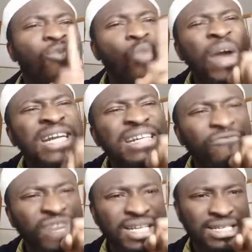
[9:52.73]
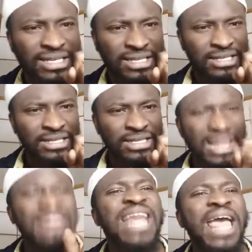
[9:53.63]
one reference,
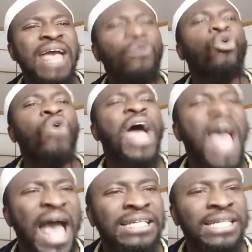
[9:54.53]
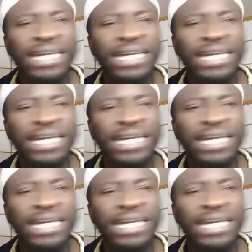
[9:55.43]
the Quran.